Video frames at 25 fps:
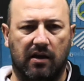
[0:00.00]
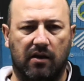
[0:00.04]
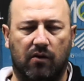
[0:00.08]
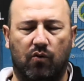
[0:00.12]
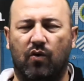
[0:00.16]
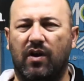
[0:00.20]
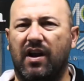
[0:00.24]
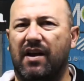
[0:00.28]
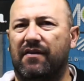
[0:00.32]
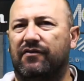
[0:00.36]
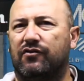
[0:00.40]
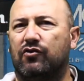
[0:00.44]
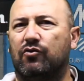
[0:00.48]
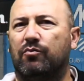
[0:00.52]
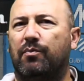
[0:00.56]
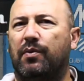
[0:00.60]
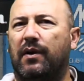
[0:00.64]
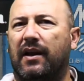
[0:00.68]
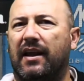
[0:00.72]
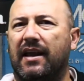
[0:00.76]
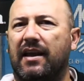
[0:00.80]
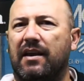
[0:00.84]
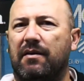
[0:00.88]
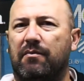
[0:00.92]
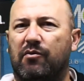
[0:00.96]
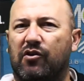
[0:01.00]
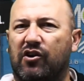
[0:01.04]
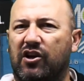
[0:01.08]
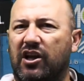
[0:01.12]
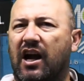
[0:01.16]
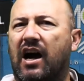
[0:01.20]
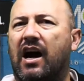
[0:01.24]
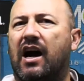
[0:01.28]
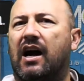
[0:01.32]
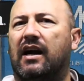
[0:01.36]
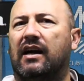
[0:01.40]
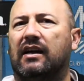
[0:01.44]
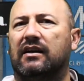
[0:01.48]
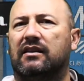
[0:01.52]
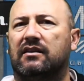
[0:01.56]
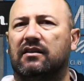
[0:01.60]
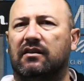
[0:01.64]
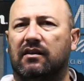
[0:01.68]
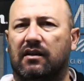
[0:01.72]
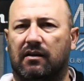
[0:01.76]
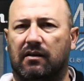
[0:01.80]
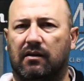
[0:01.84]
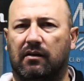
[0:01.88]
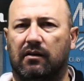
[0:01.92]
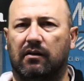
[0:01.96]
we have to play very hard
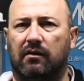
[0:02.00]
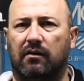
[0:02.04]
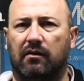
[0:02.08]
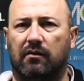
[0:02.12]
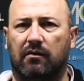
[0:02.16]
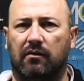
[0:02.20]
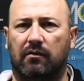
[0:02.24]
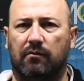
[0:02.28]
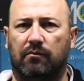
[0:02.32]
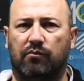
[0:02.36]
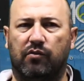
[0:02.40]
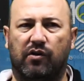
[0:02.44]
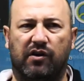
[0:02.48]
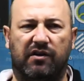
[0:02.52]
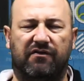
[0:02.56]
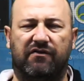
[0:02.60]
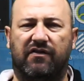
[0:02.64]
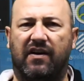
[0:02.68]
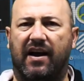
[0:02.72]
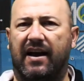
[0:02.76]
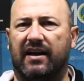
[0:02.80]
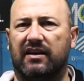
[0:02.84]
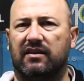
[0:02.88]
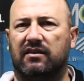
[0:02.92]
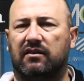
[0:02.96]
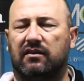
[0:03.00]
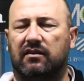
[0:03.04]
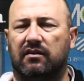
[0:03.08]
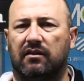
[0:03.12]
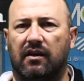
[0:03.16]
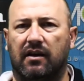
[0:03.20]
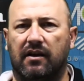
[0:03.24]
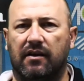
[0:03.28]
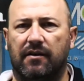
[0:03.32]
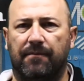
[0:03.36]
and very fast,